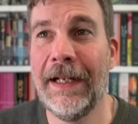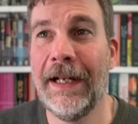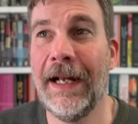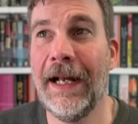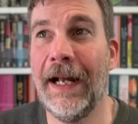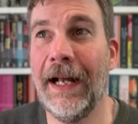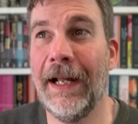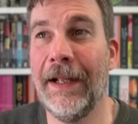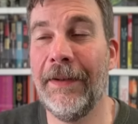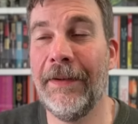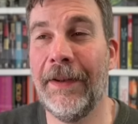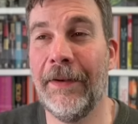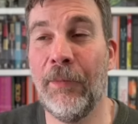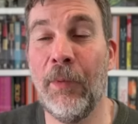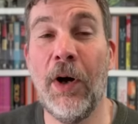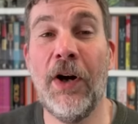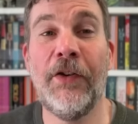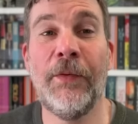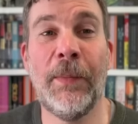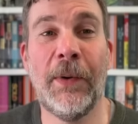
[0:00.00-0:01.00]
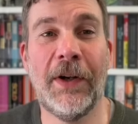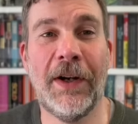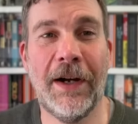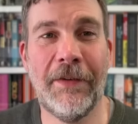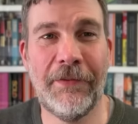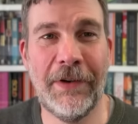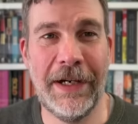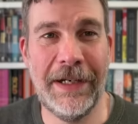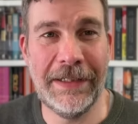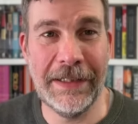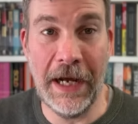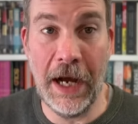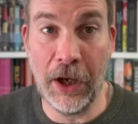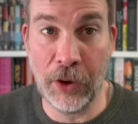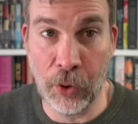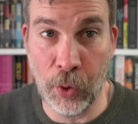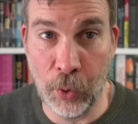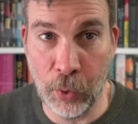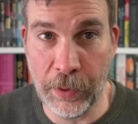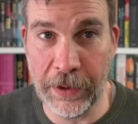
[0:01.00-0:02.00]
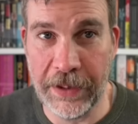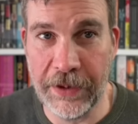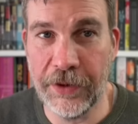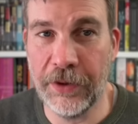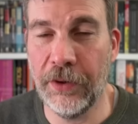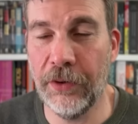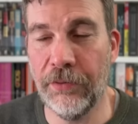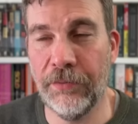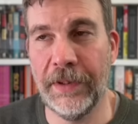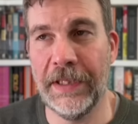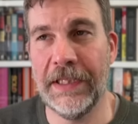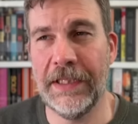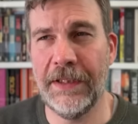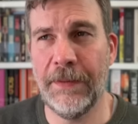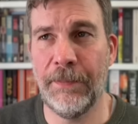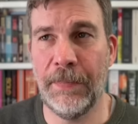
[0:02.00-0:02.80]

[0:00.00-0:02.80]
the worst book I've read according to Goodreads,